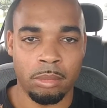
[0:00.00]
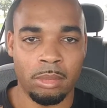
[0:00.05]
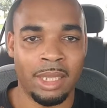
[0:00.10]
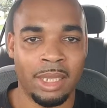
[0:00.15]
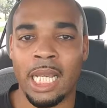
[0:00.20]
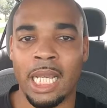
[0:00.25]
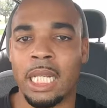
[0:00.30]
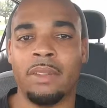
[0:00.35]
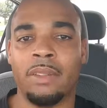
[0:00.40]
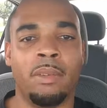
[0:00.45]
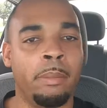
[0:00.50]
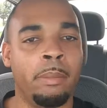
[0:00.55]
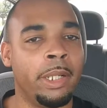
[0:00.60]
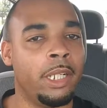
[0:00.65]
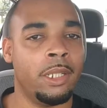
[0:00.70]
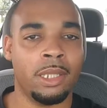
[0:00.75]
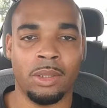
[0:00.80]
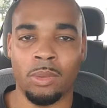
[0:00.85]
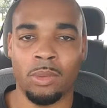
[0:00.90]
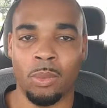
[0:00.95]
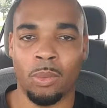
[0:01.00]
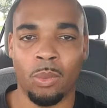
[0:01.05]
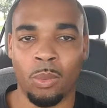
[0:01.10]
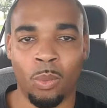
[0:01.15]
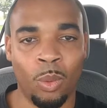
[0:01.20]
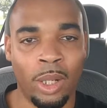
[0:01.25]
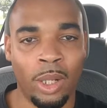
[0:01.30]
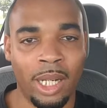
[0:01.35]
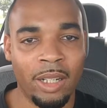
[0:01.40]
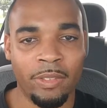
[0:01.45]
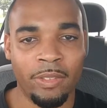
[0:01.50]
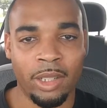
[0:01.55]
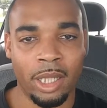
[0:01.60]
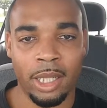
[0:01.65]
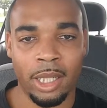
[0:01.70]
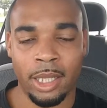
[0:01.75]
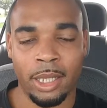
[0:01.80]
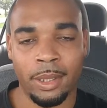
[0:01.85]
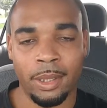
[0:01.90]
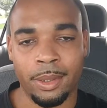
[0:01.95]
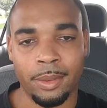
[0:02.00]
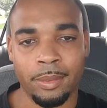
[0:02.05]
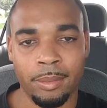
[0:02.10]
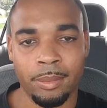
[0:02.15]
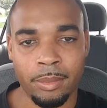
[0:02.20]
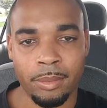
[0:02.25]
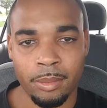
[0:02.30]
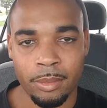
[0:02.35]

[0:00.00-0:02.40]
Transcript: Native American, whatever the hell.